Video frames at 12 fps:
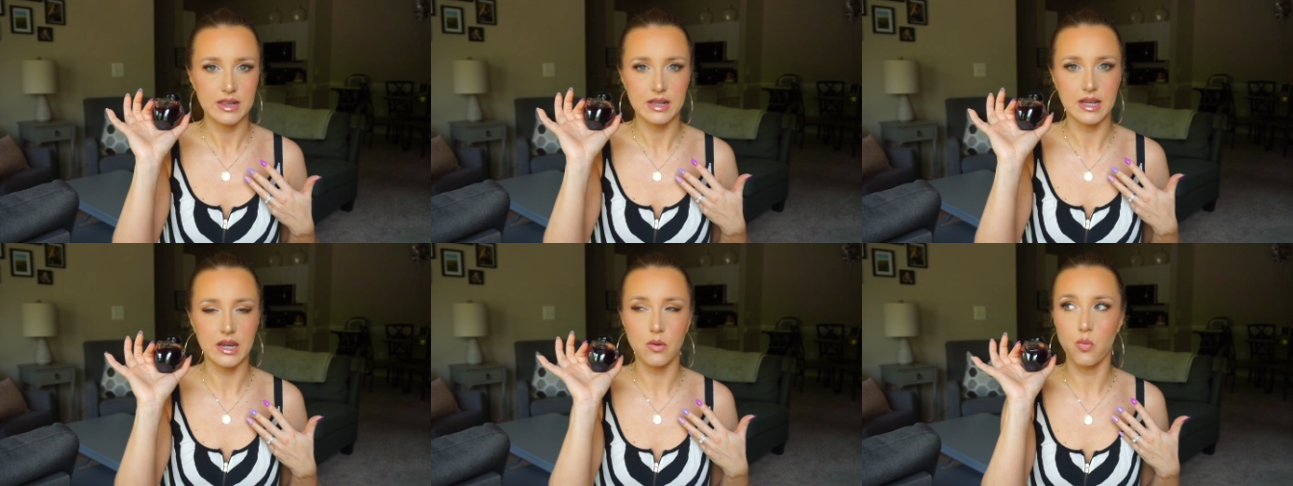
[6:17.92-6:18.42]

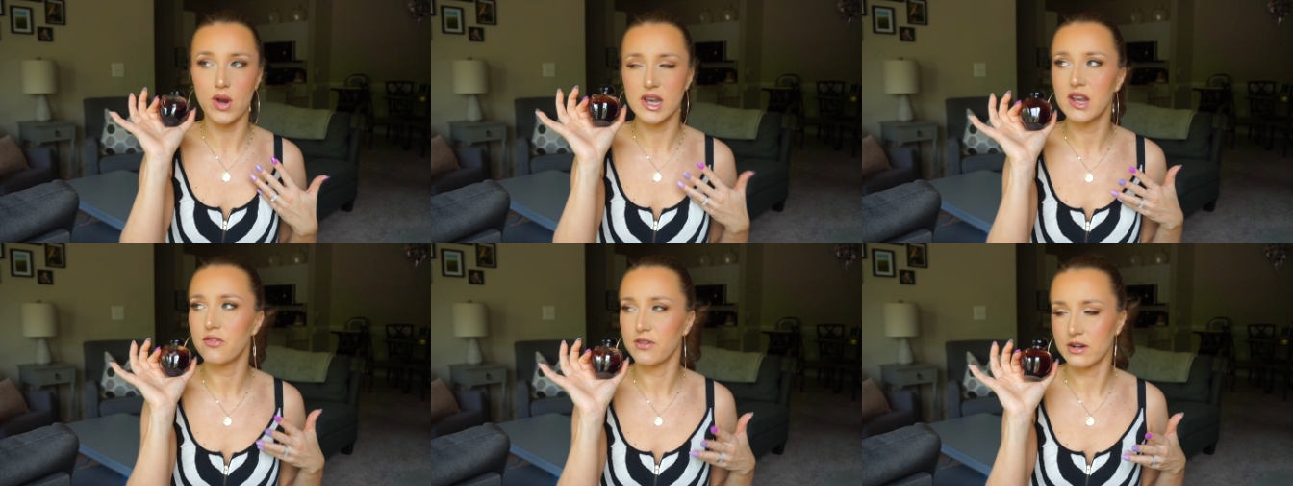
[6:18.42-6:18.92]
Like when
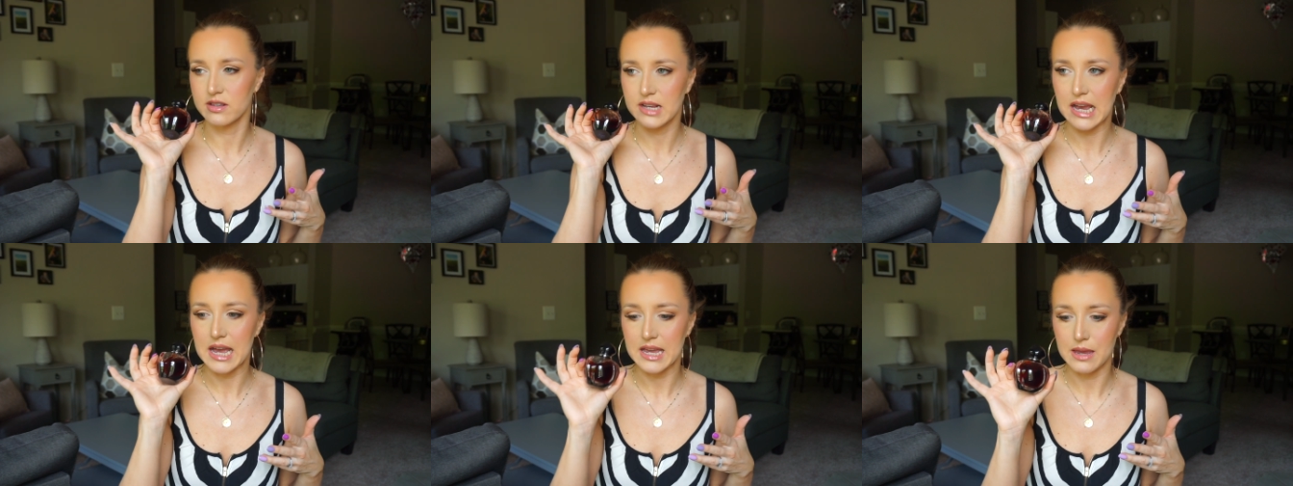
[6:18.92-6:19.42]
it first
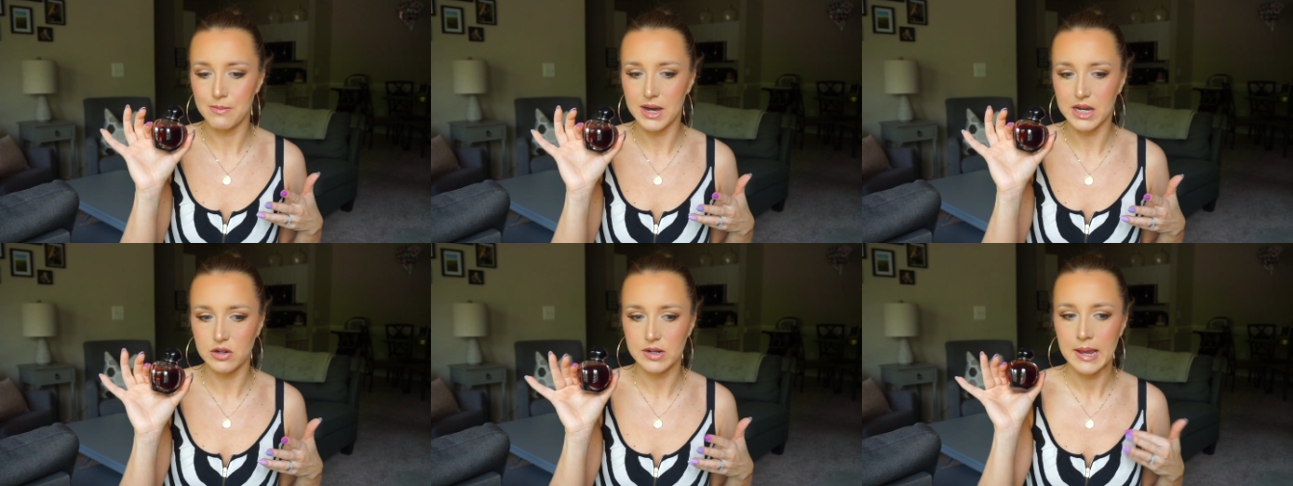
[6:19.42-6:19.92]
came
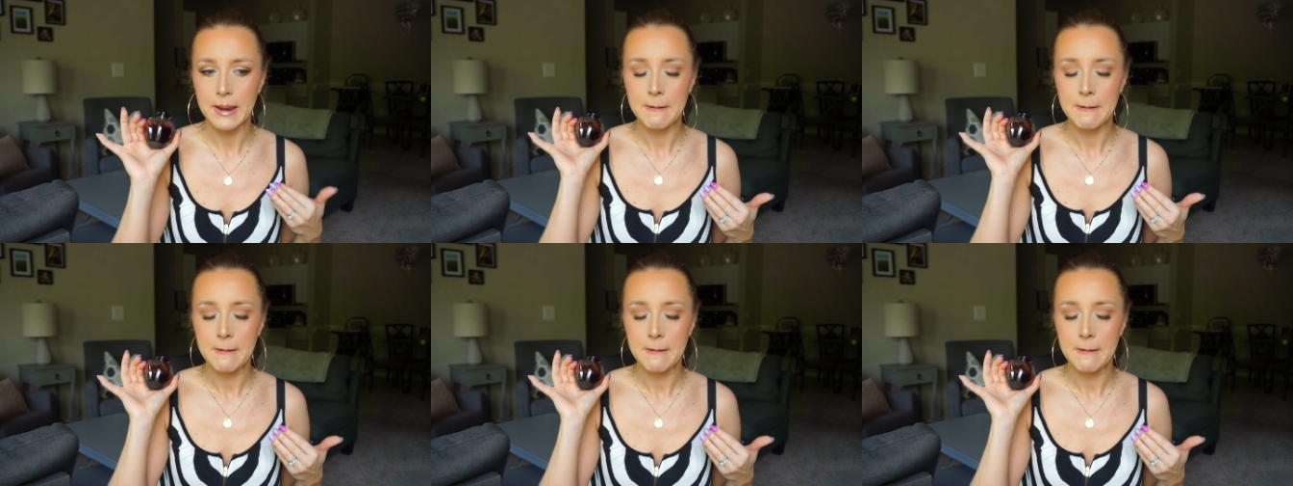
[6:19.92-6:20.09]
out,